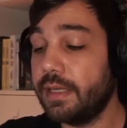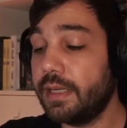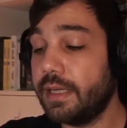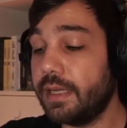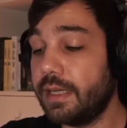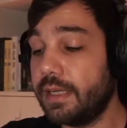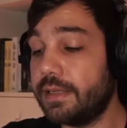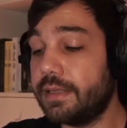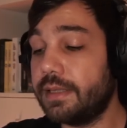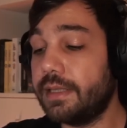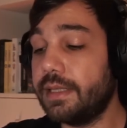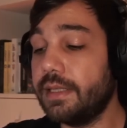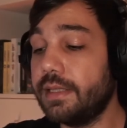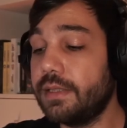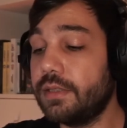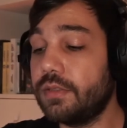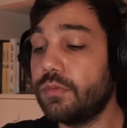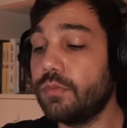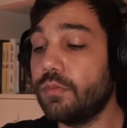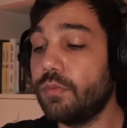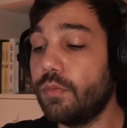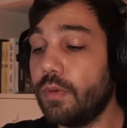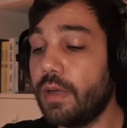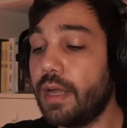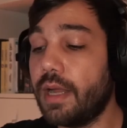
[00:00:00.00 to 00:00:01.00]
It is
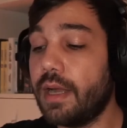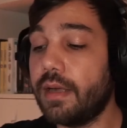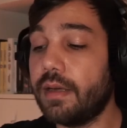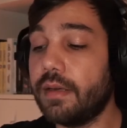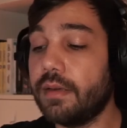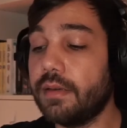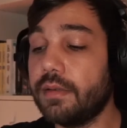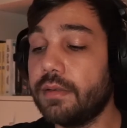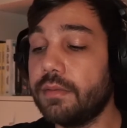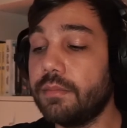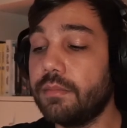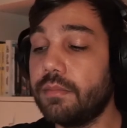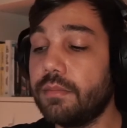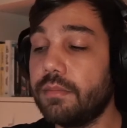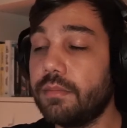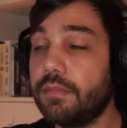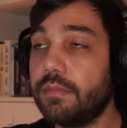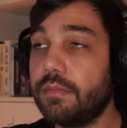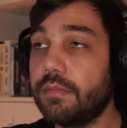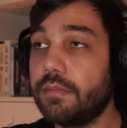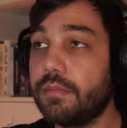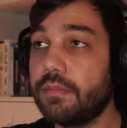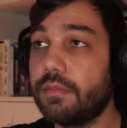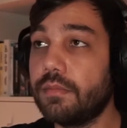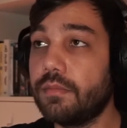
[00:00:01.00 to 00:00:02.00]
where
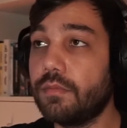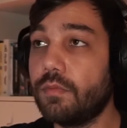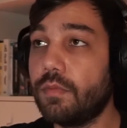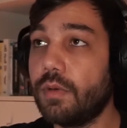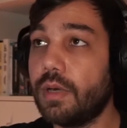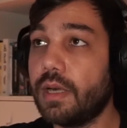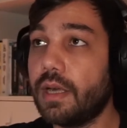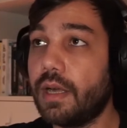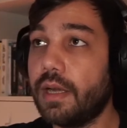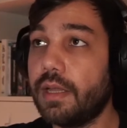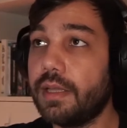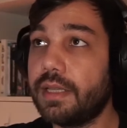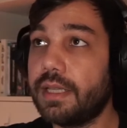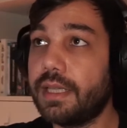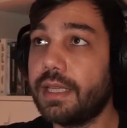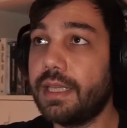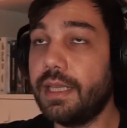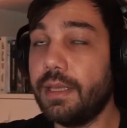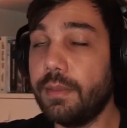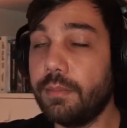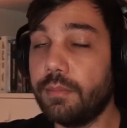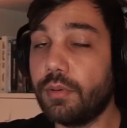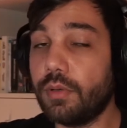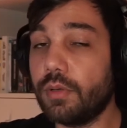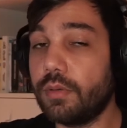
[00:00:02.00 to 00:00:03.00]
I
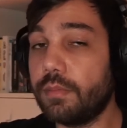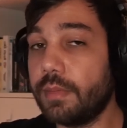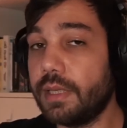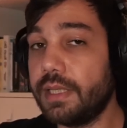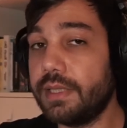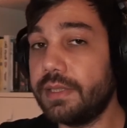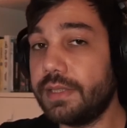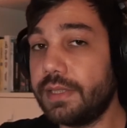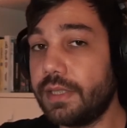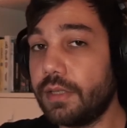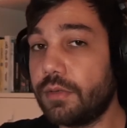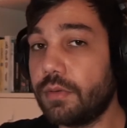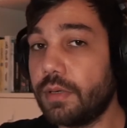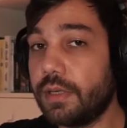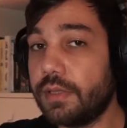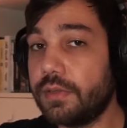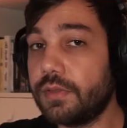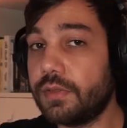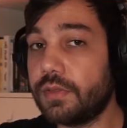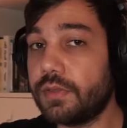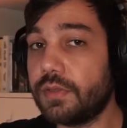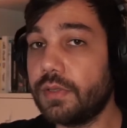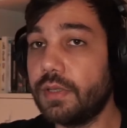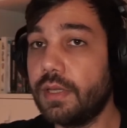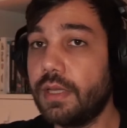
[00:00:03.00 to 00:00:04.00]
keep all my
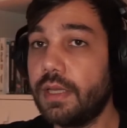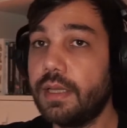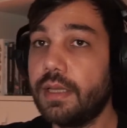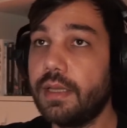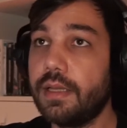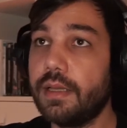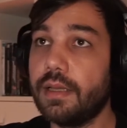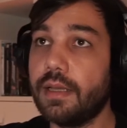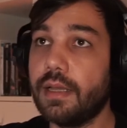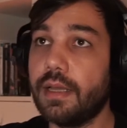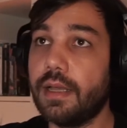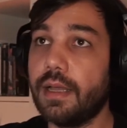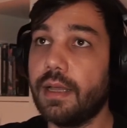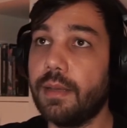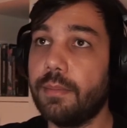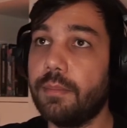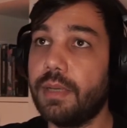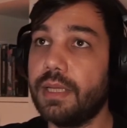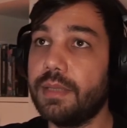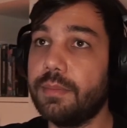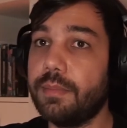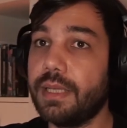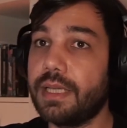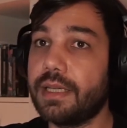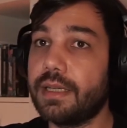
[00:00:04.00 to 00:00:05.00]
secrets,
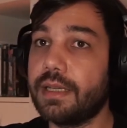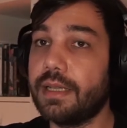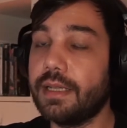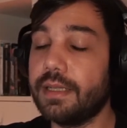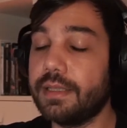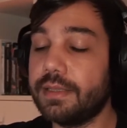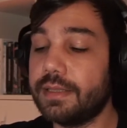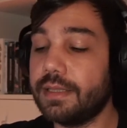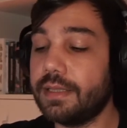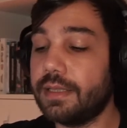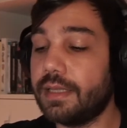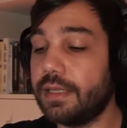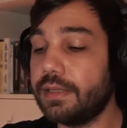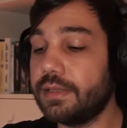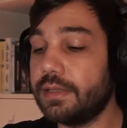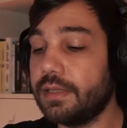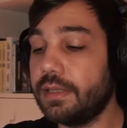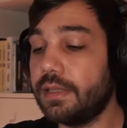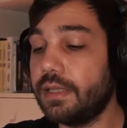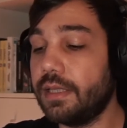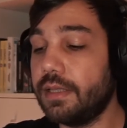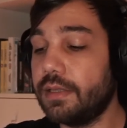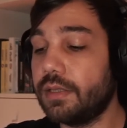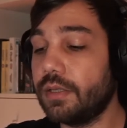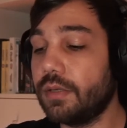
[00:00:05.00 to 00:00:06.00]
but because it
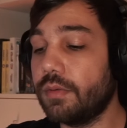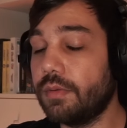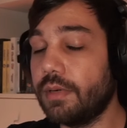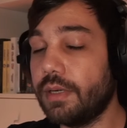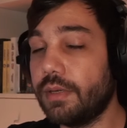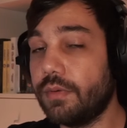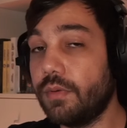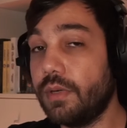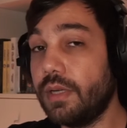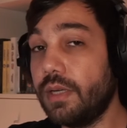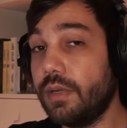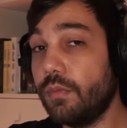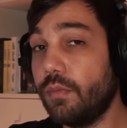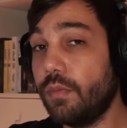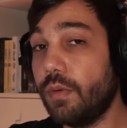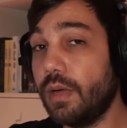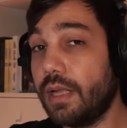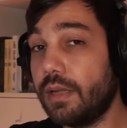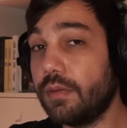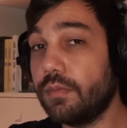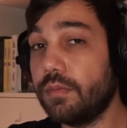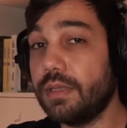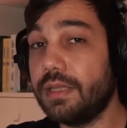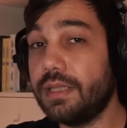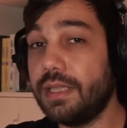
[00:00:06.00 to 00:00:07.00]
doesn't integrate really
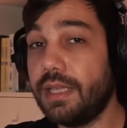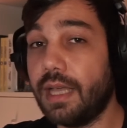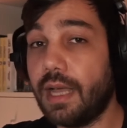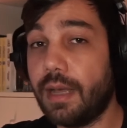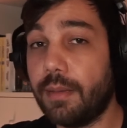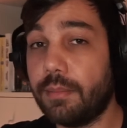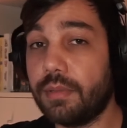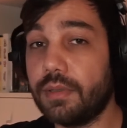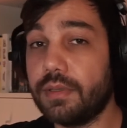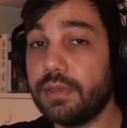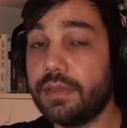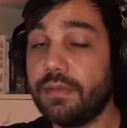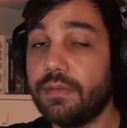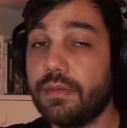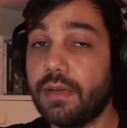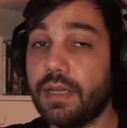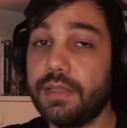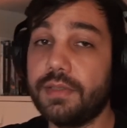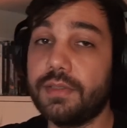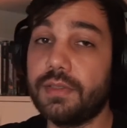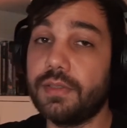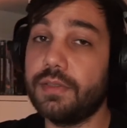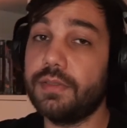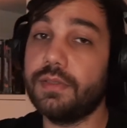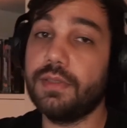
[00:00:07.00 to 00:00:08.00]
well with the Apple
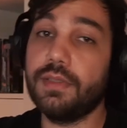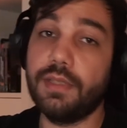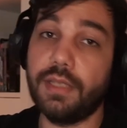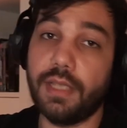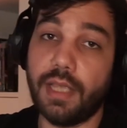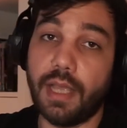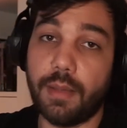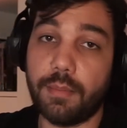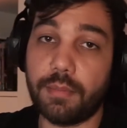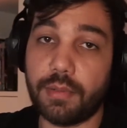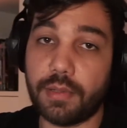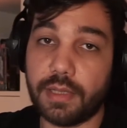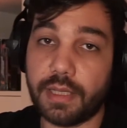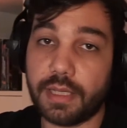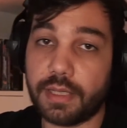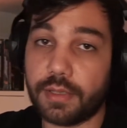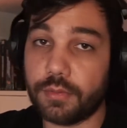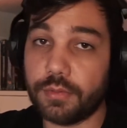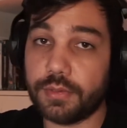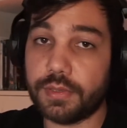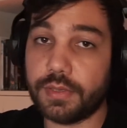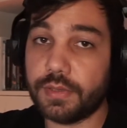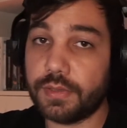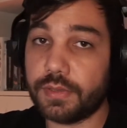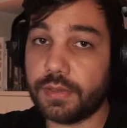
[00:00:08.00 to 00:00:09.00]
devices and the Apple
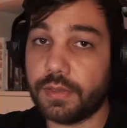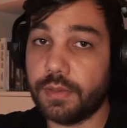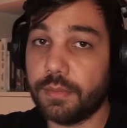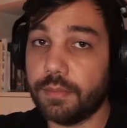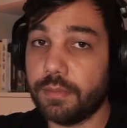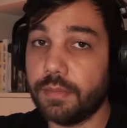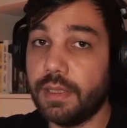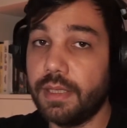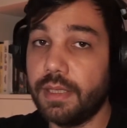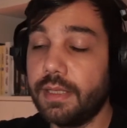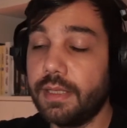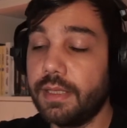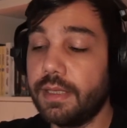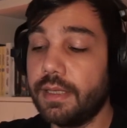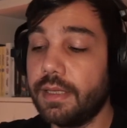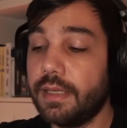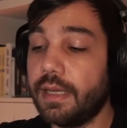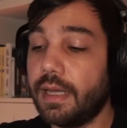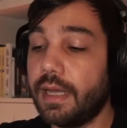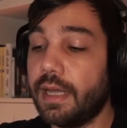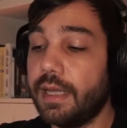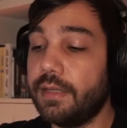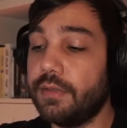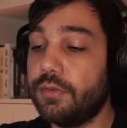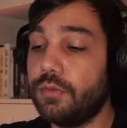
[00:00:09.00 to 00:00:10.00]
ecosystem,
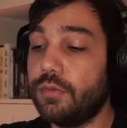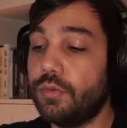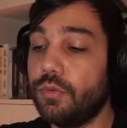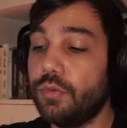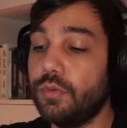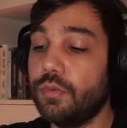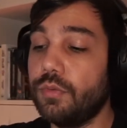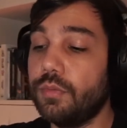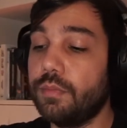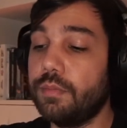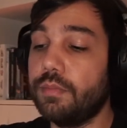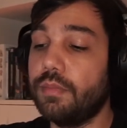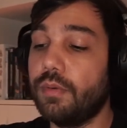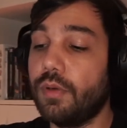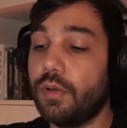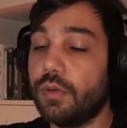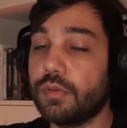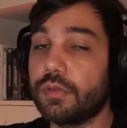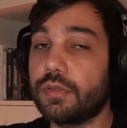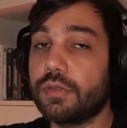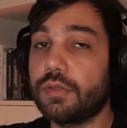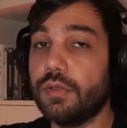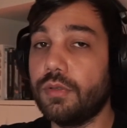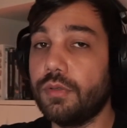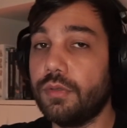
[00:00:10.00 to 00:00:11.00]
I do
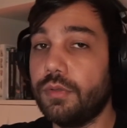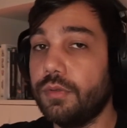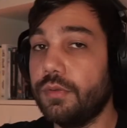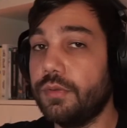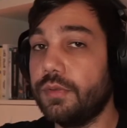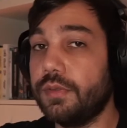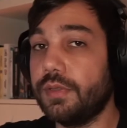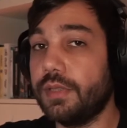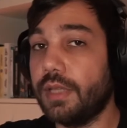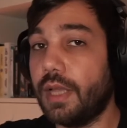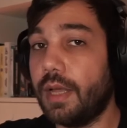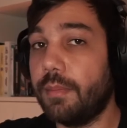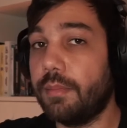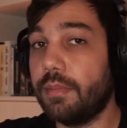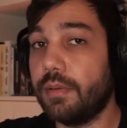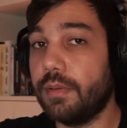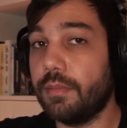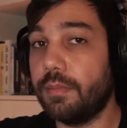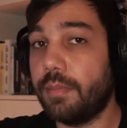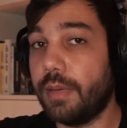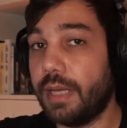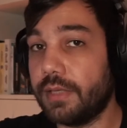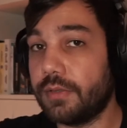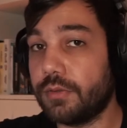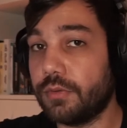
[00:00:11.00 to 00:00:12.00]
also use Apple
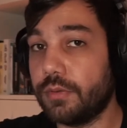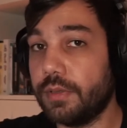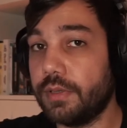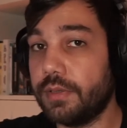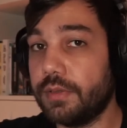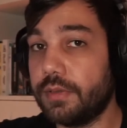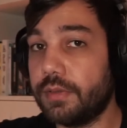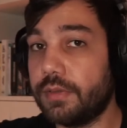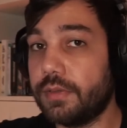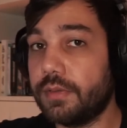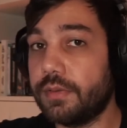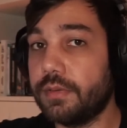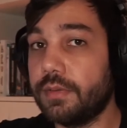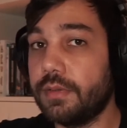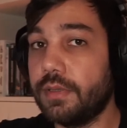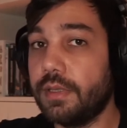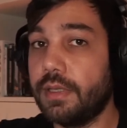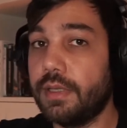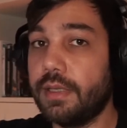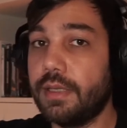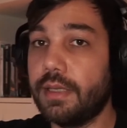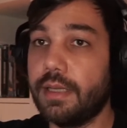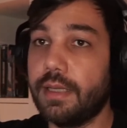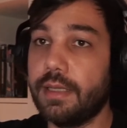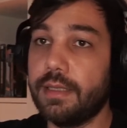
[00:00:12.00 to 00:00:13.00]
passwords,
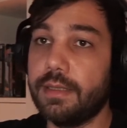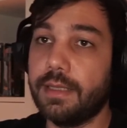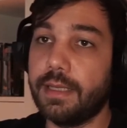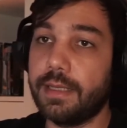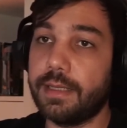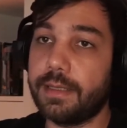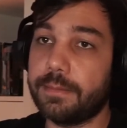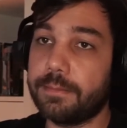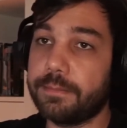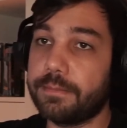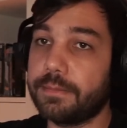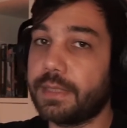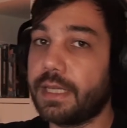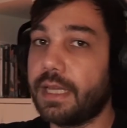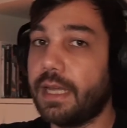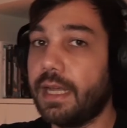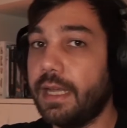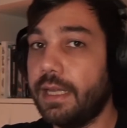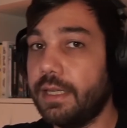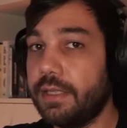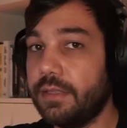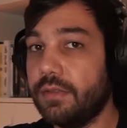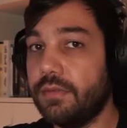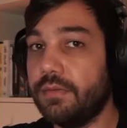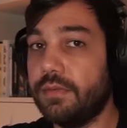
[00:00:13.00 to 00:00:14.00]
and I
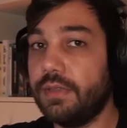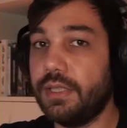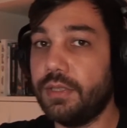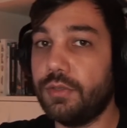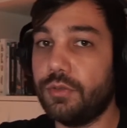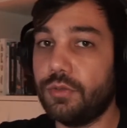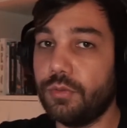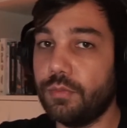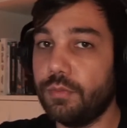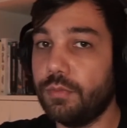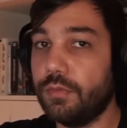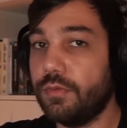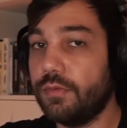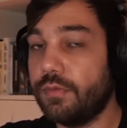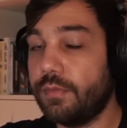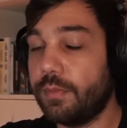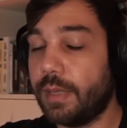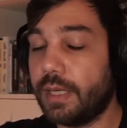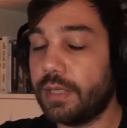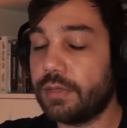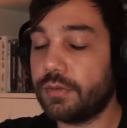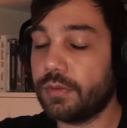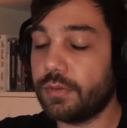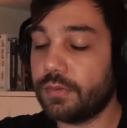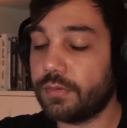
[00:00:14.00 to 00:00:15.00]
kind of need to move
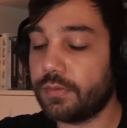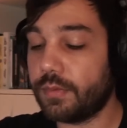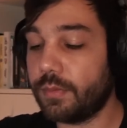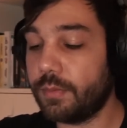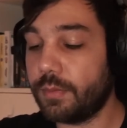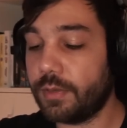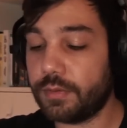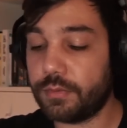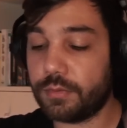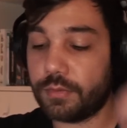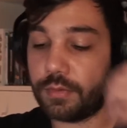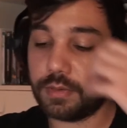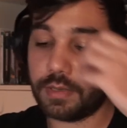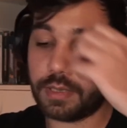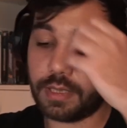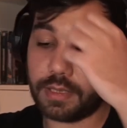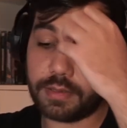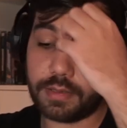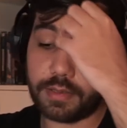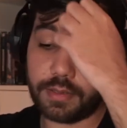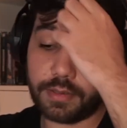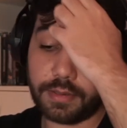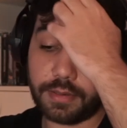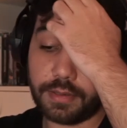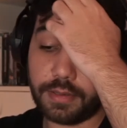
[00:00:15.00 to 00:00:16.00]
passwords from one to
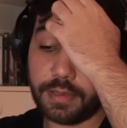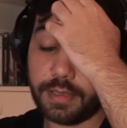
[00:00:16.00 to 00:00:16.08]
another,